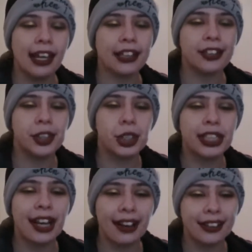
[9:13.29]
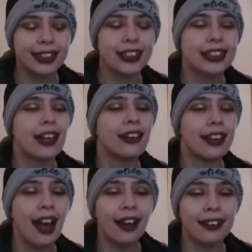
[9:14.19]
and she asks
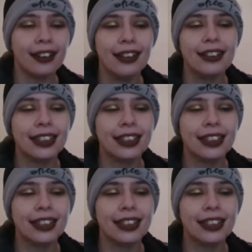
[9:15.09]
again,